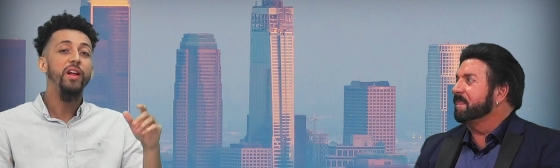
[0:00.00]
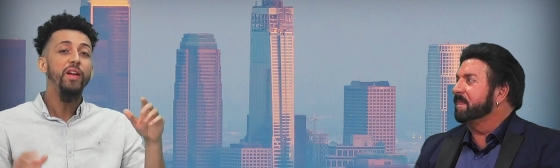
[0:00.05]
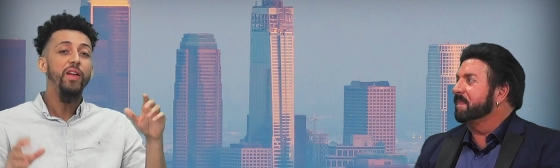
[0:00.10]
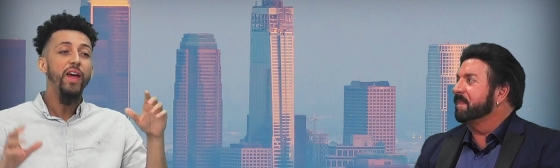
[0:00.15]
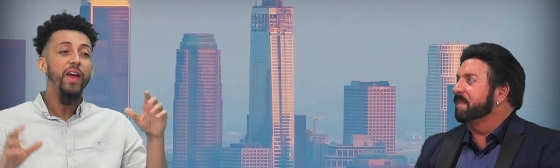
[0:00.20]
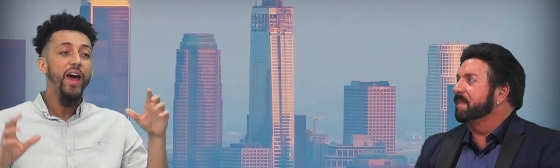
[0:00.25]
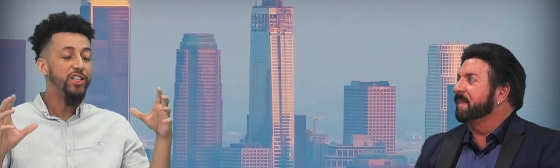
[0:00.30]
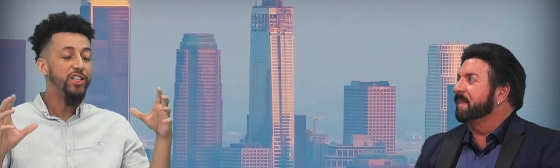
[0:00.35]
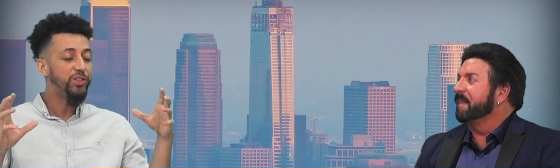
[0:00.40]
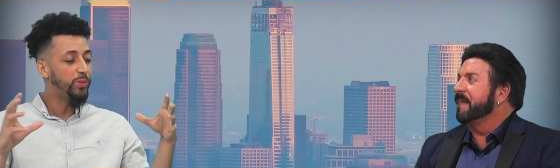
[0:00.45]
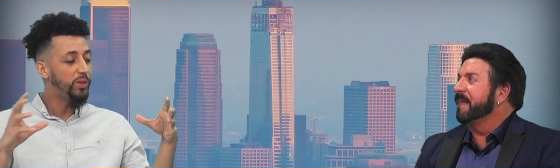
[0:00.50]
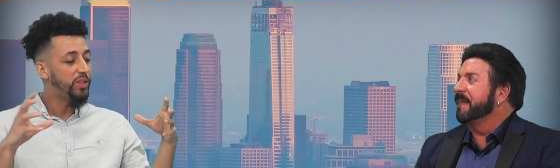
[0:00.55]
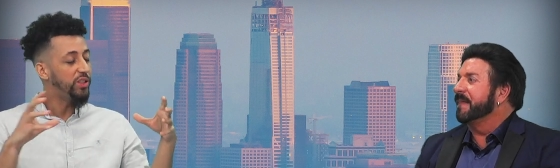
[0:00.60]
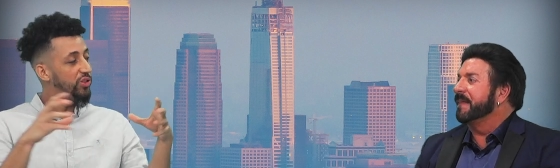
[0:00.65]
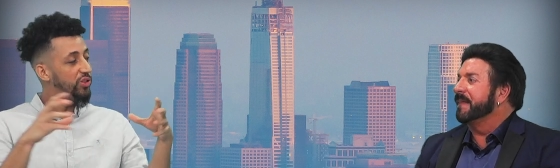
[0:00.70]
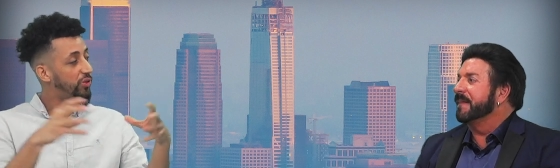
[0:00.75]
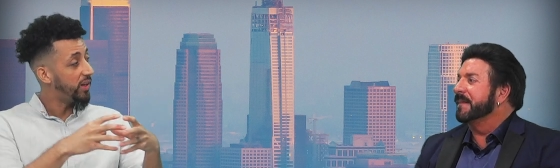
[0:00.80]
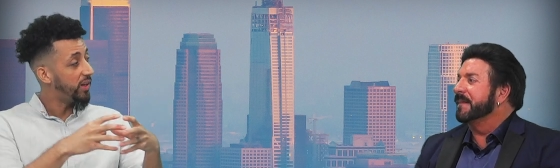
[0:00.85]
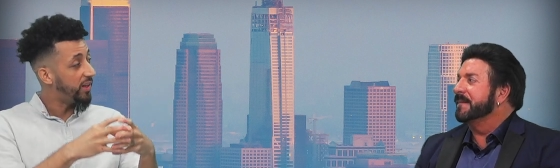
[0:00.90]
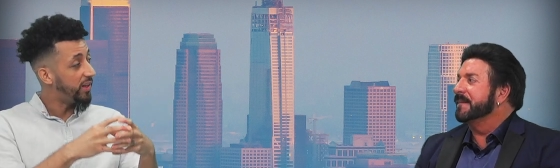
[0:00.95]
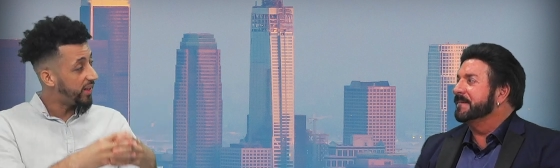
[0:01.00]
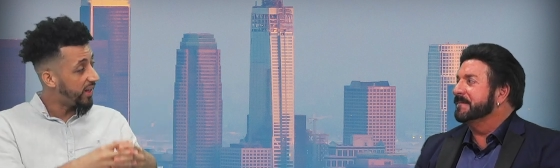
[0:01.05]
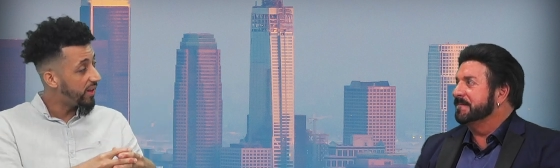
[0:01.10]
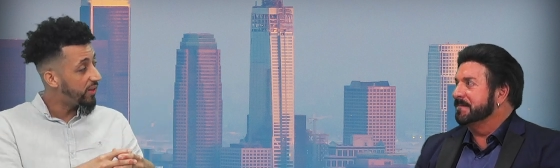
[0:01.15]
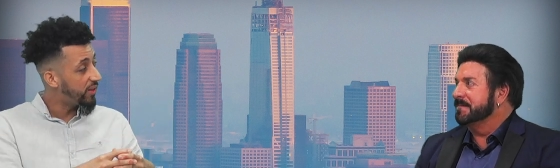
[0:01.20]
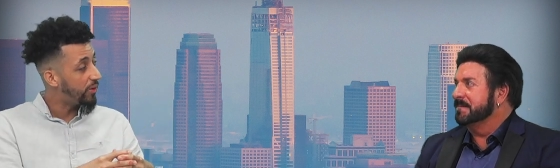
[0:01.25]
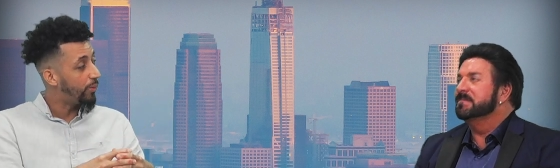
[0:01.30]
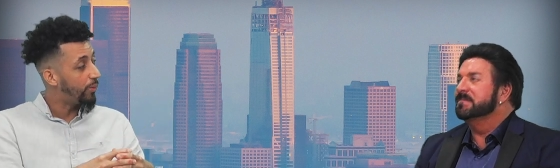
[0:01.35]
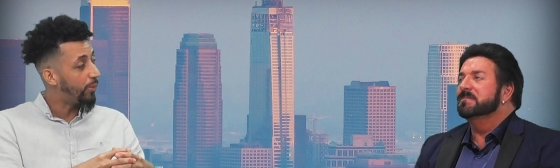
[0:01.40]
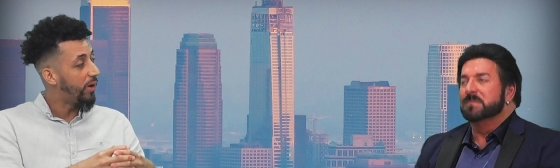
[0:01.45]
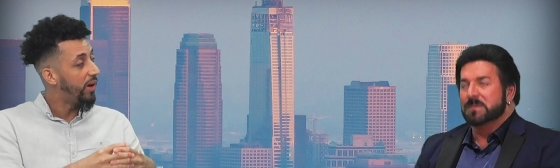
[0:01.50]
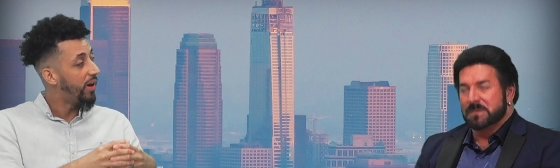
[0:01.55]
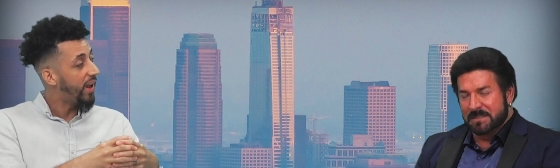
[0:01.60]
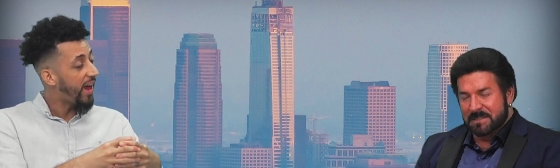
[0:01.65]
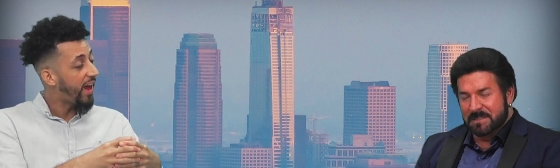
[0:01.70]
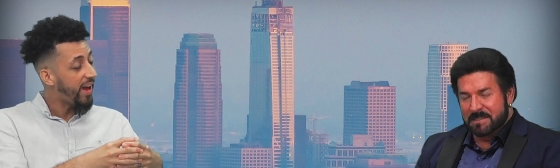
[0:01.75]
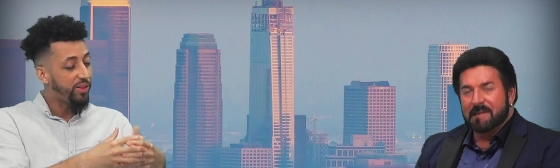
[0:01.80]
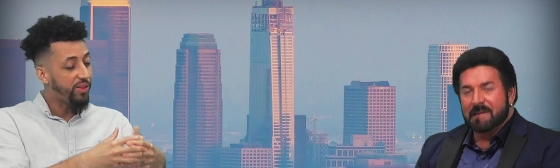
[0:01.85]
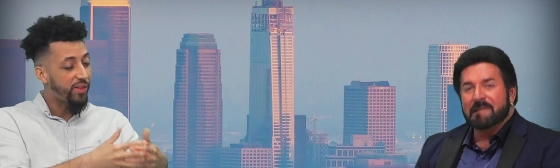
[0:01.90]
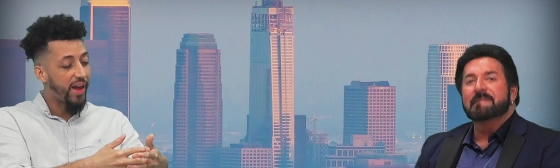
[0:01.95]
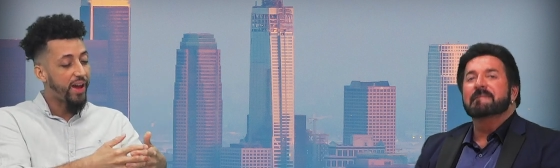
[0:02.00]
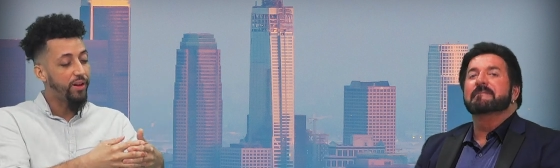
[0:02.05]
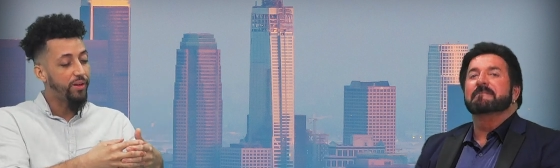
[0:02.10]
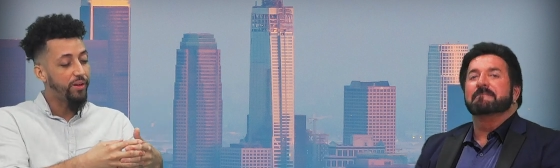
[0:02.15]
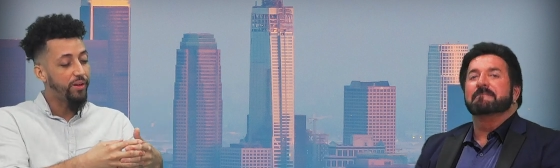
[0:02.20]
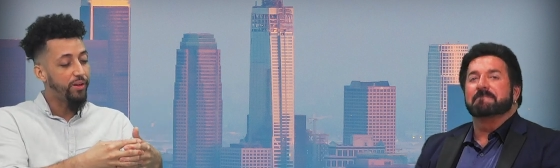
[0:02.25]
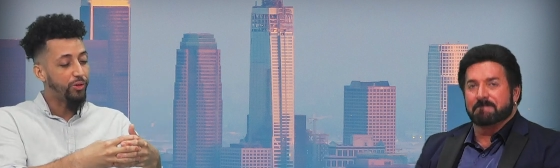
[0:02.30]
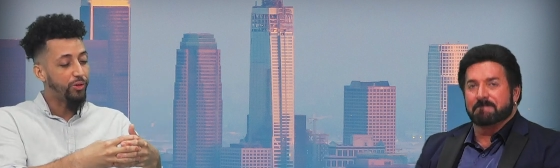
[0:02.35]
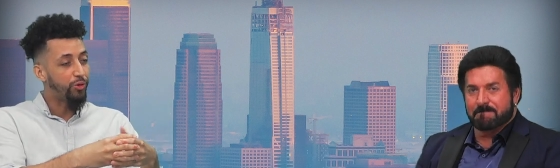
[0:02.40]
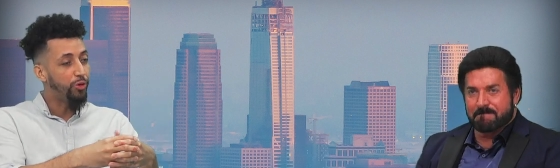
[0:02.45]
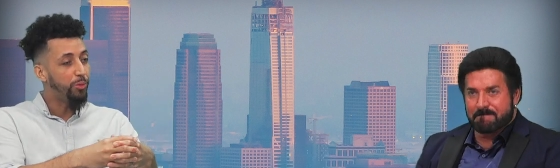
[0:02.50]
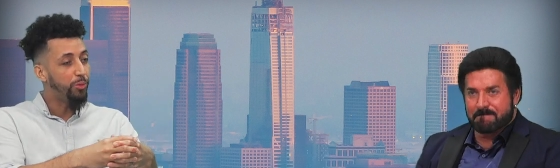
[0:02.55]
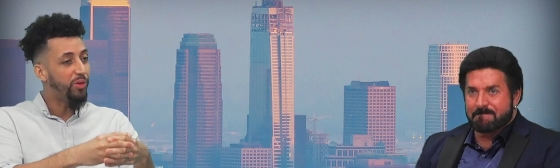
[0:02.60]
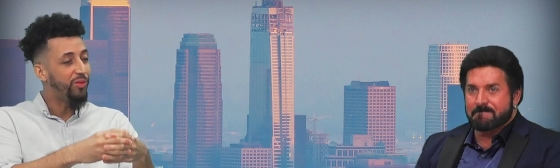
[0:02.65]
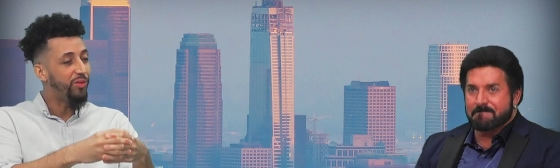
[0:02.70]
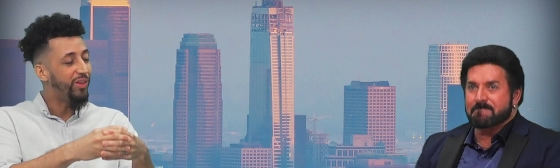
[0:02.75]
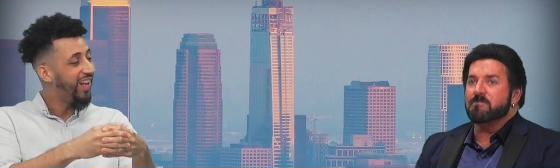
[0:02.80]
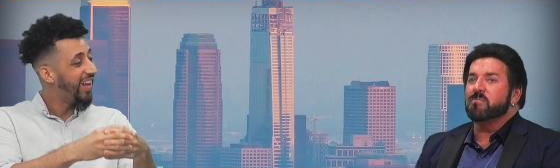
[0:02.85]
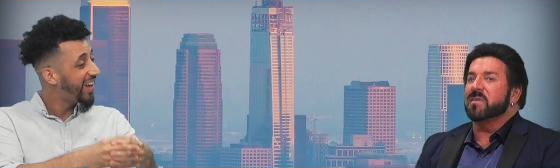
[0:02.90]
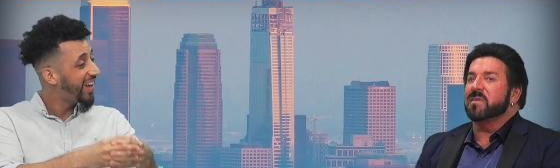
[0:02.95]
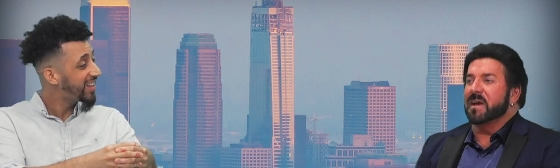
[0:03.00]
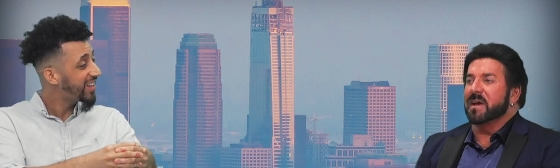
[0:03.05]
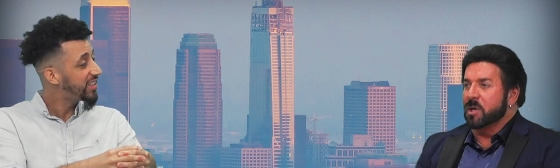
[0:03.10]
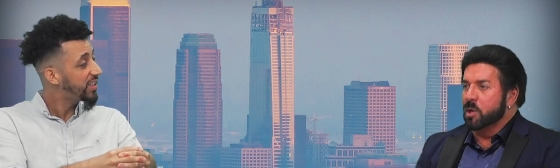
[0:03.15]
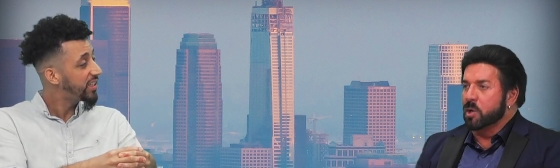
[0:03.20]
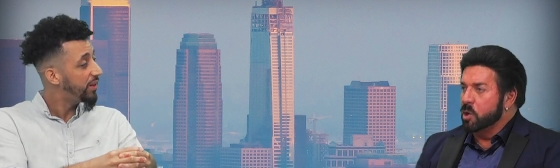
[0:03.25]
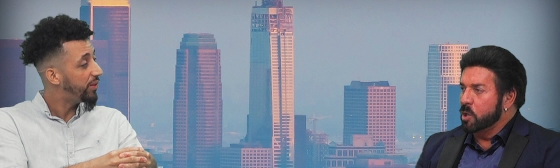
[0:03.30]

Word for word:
Speaker 1: as we join together, we're like that group of elect,